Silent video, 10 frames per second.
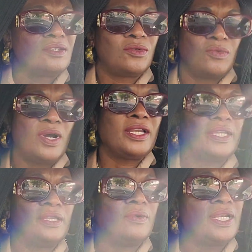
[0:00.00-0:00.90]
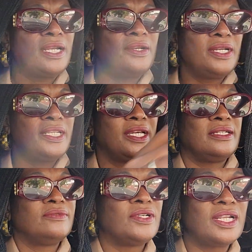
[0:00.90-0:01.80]
No, 1K, 100, yeah,
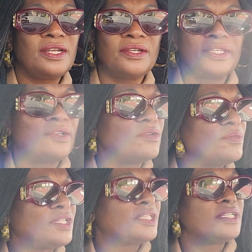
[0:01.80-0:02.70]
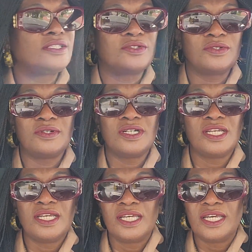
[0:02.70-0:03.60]
100 kilometers. So
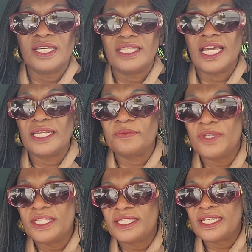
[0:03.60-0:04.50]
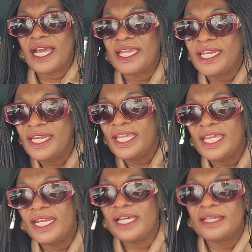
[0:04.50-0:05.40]
that means I
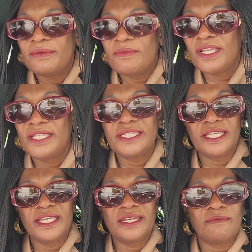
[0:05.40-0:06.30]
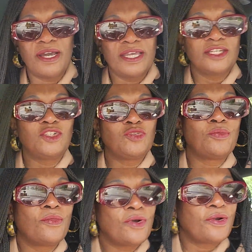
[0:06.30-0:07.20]
need benzene by
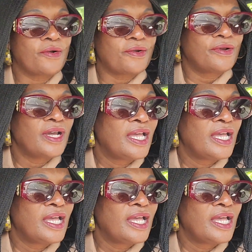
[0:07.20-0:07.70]
tomorrow